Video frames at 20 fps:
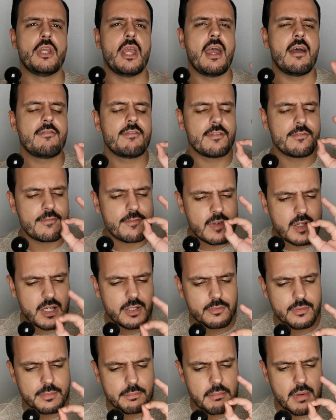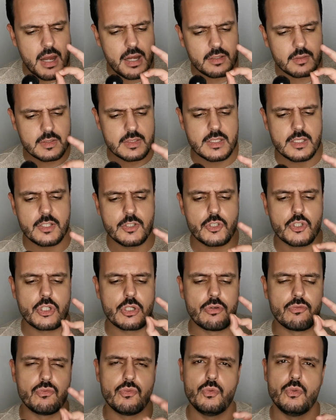You have a very mild
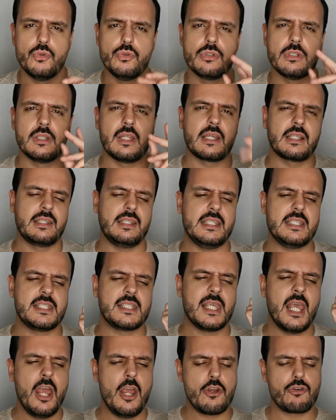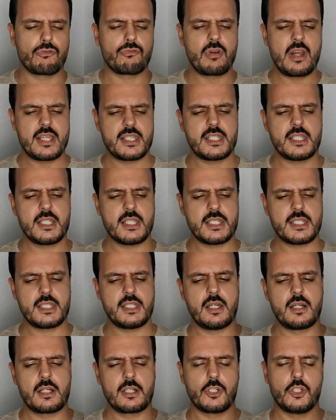touch of wood, like this
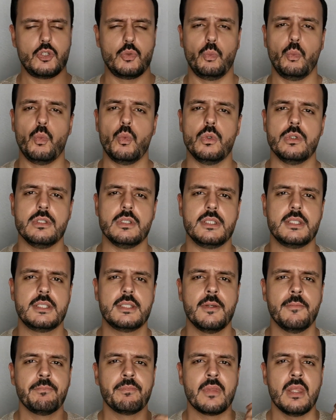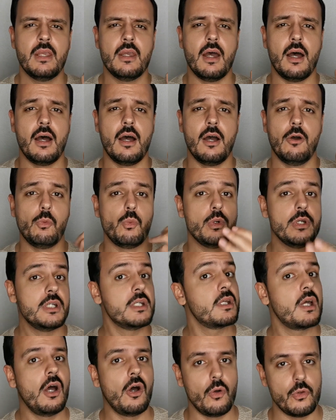resinous dark wood,
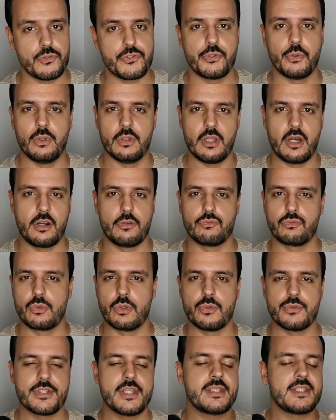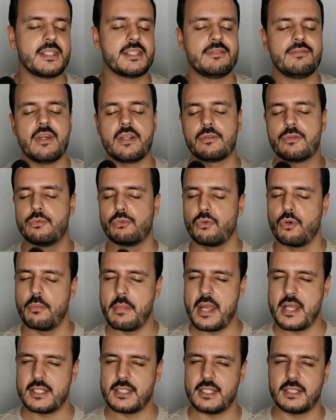with also a lot of rose. This is very
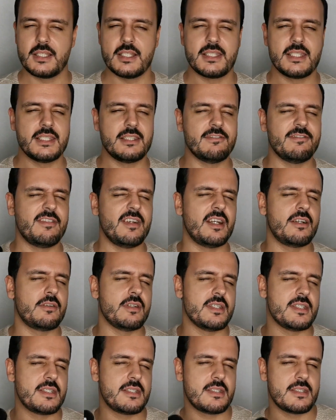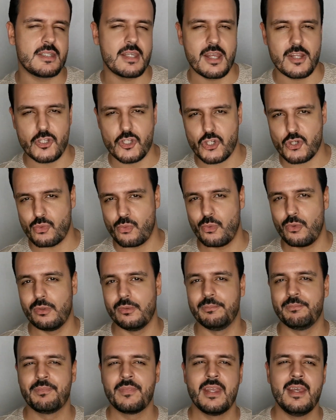romantic, this is very
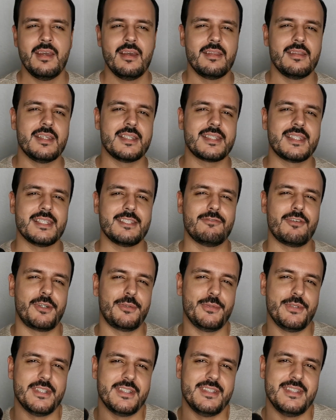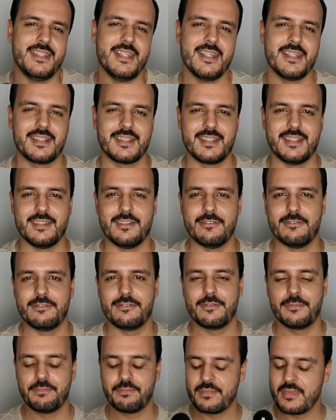sensual, this is very
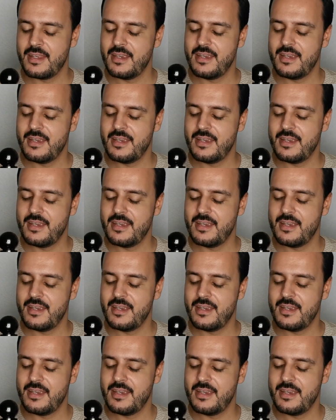addictive.